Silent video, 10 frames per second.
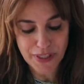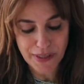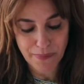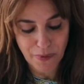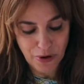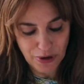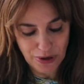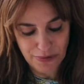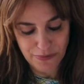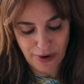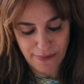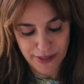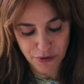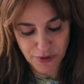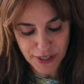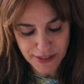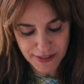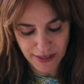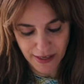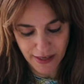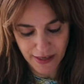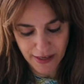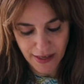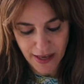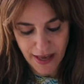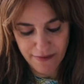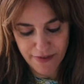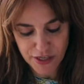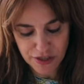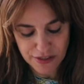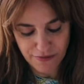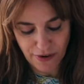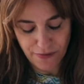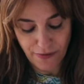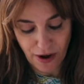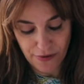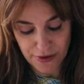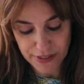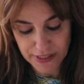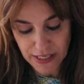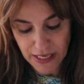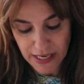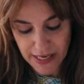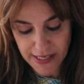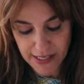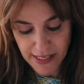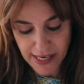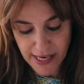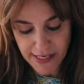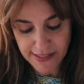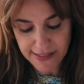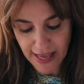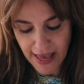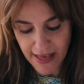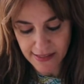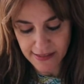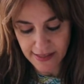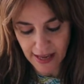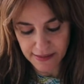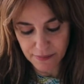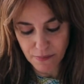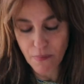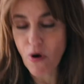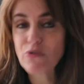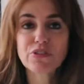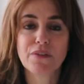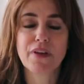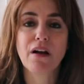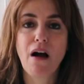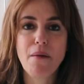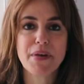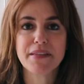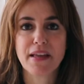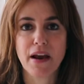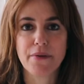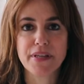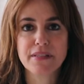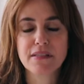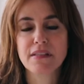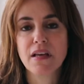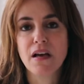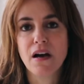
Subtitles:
In the book of Rabbi Twersky, Visions of Our Fathers, he says that most of the commentaries